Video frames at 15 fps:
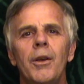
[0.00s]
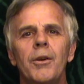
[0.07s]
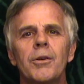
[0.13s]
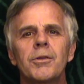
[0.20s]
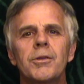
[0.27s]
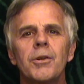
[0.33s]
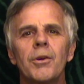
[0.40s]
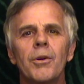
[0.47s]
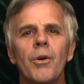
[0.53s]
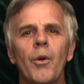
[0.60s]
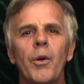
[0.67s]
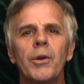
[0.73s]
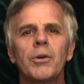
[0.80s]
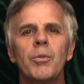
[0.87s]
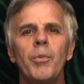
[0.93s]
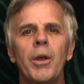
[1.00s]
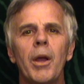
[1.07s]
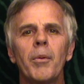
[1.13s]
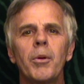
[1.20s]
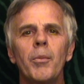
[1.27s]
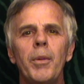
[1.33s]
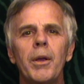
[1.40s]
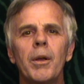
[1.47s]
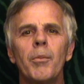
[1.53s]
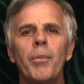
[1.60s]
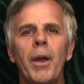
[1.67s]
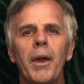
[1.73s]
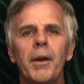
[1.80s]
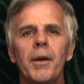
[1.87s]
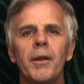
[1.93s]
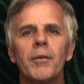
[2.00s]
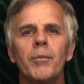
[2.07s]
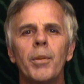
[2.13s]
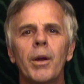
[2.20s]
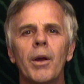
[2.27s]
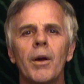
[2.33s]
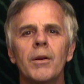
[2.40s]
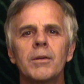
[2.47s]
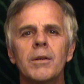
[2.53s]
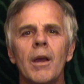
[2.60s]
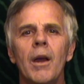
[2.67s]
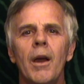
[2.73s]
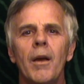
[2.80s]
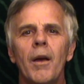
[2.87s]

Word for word: you're still going to be able to be competitive because,